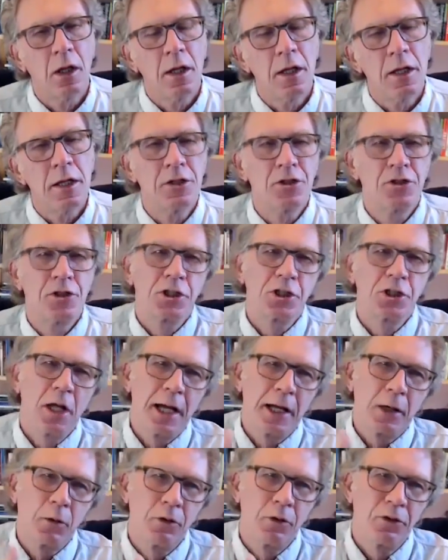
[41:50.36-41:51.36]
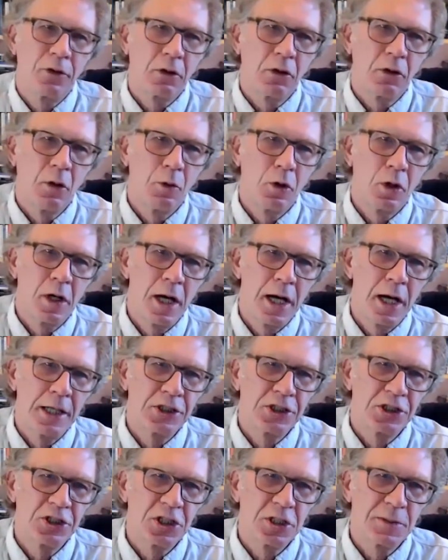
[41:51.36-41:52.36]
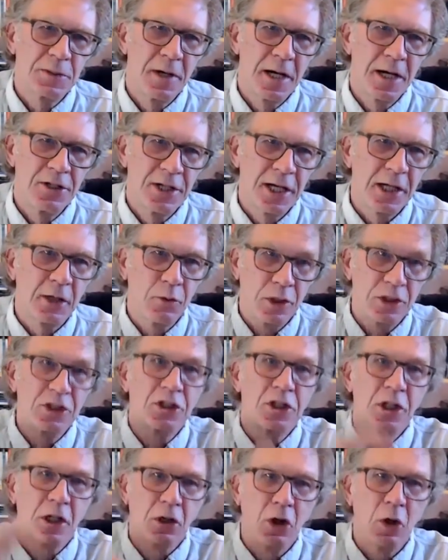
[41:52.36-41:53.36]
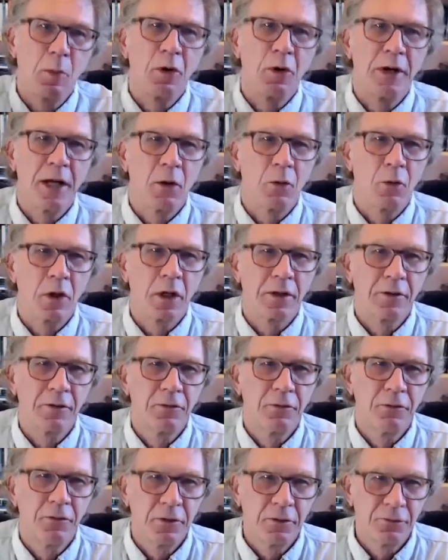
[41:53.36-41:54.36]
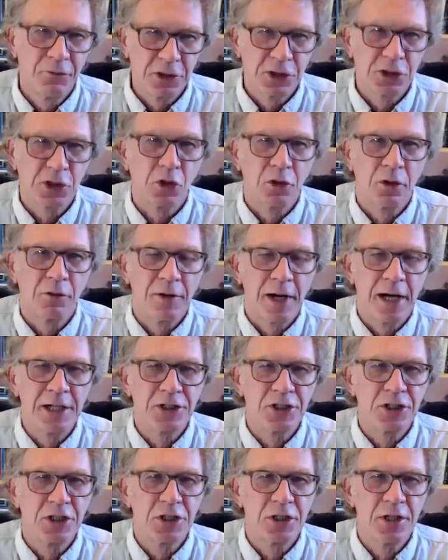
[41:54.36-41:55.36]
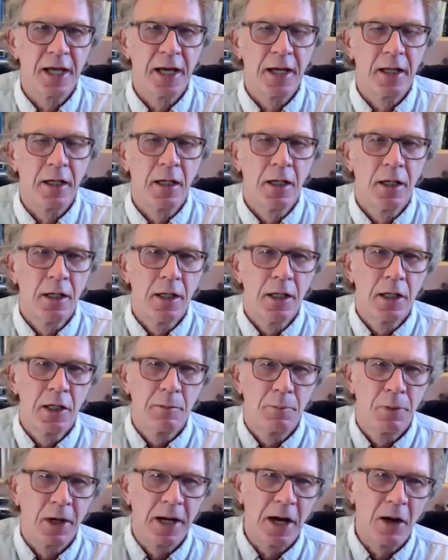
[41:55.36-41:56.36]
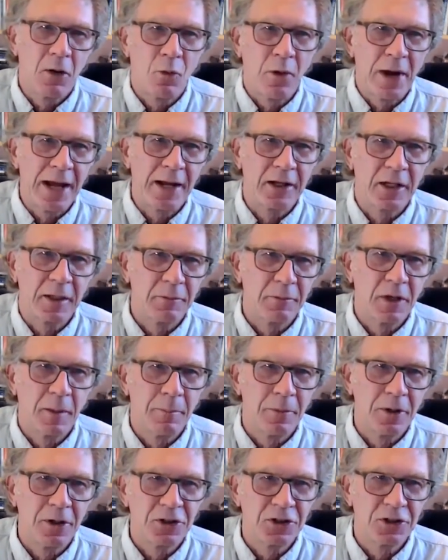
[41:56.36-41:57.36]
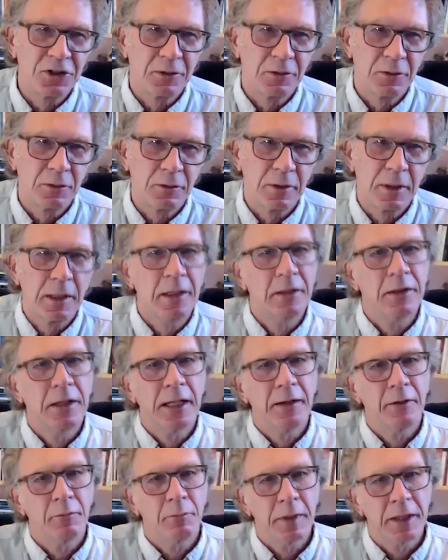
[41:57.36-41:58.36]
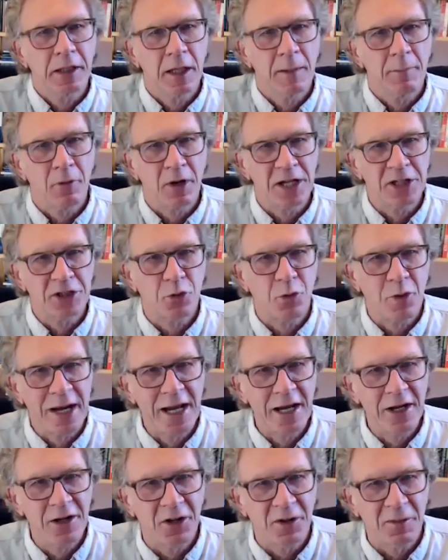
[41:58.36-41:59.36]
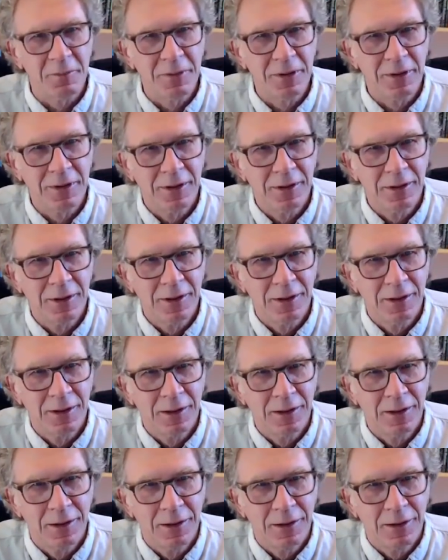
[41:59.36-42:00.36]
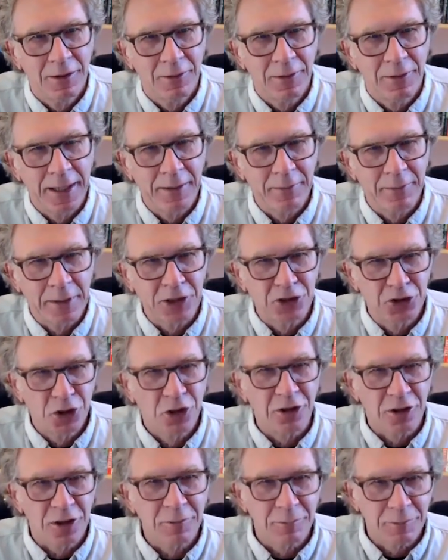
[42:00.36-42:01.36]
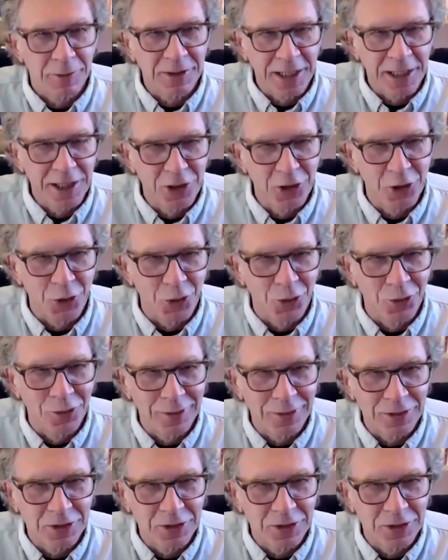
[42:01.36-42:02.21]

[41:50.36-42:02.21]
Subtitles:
It's just like with the Global Consciousness Project, which is a global network of physical devices that put out random numbers, and they become less random, right? They shouldn't, but they do.